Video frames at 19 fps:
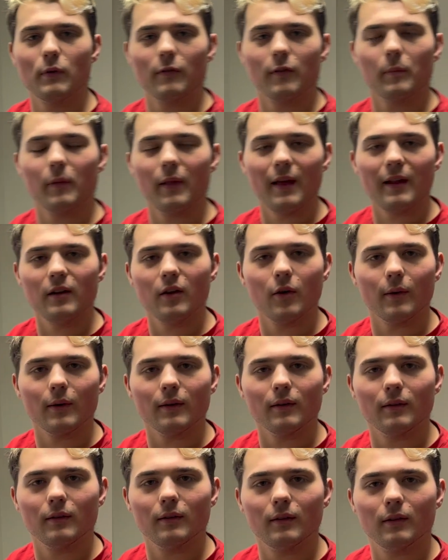plan going.
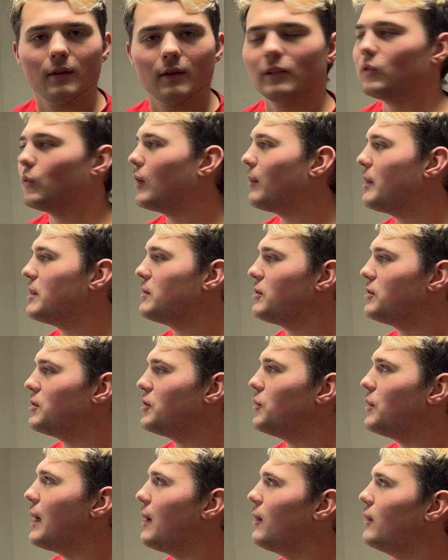So what am I supposed to do
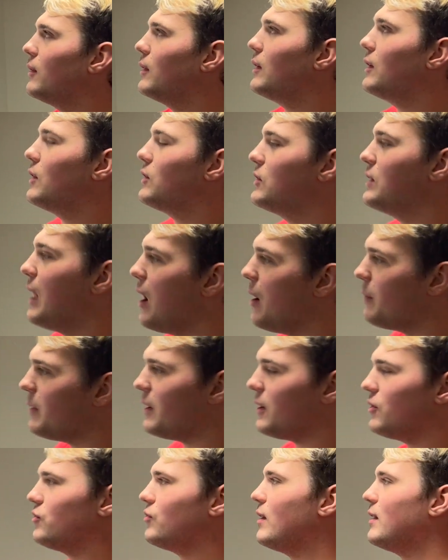now? So now I'm
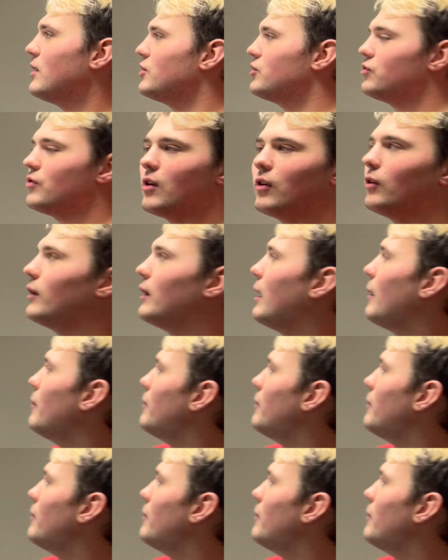here trying to struggle and I'm